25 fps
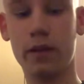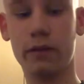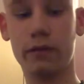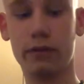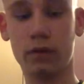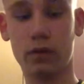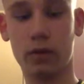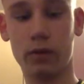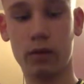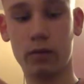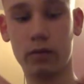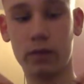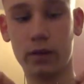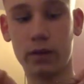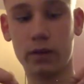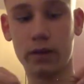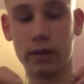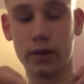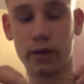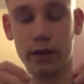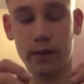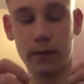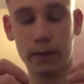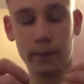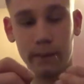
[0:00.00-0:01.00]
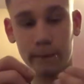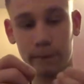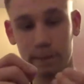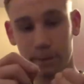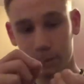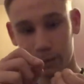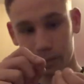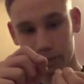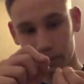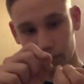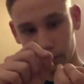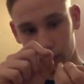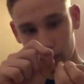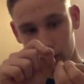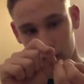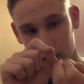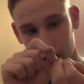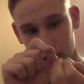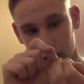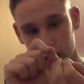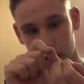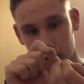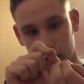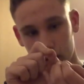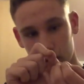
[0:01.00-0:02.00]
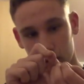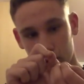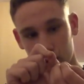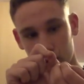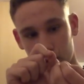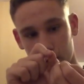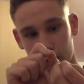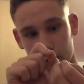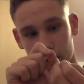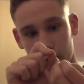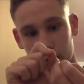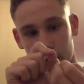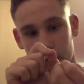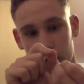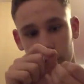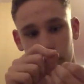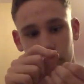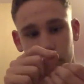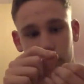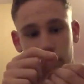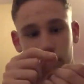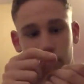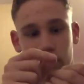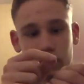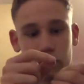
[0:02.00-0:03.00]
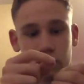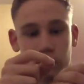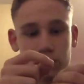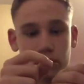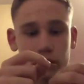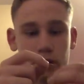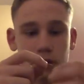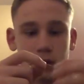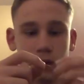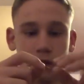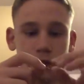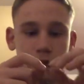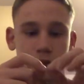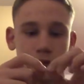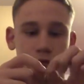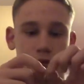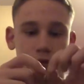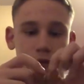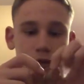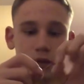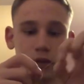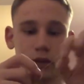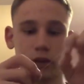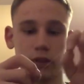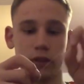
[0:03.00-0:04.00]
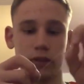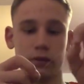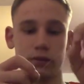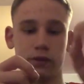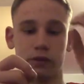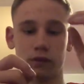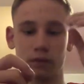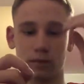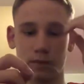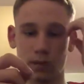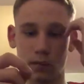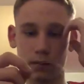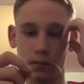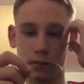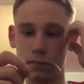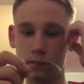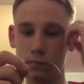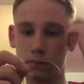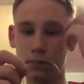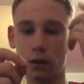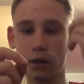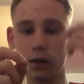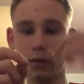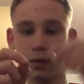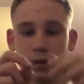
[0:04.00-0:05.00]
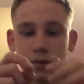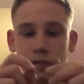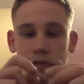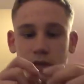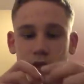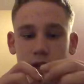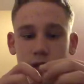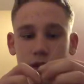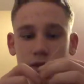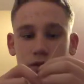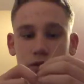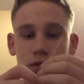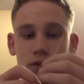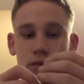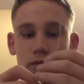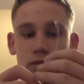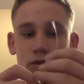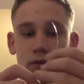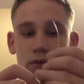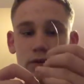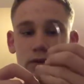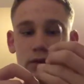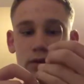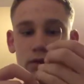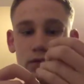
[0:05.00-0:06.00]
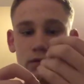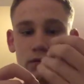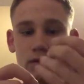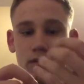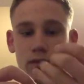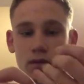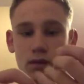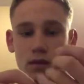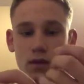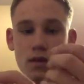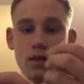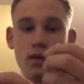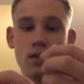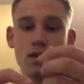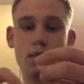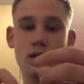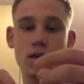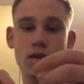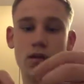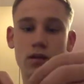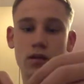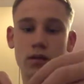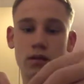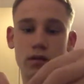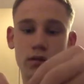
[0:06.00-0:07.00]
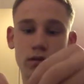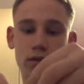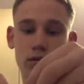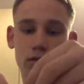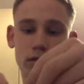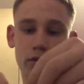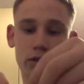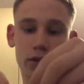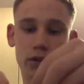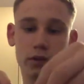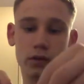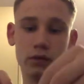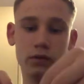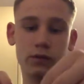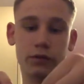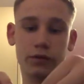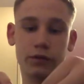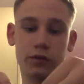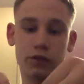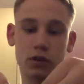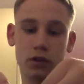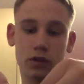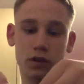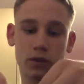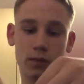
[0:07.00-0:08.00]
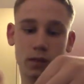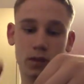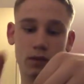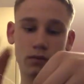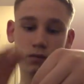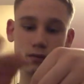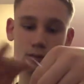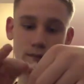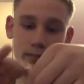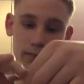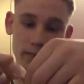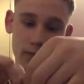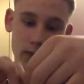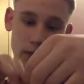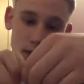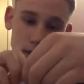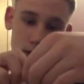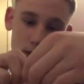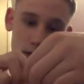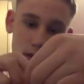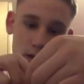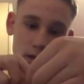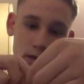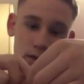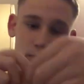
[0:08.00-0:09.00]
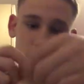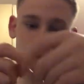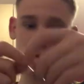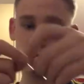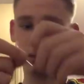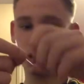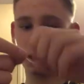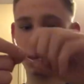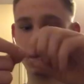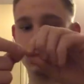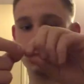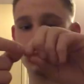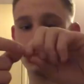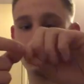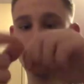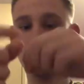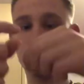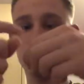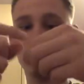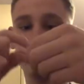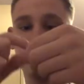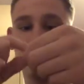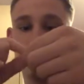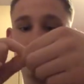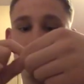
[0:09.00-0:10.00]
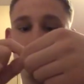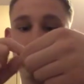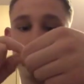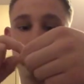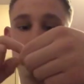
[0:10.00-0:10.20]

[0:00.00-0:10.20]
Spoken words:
throughout the winter then. But unless you're not going to use them, then why bother catch them? Because all you're going to do is chuck them out. So don't catch more than you need,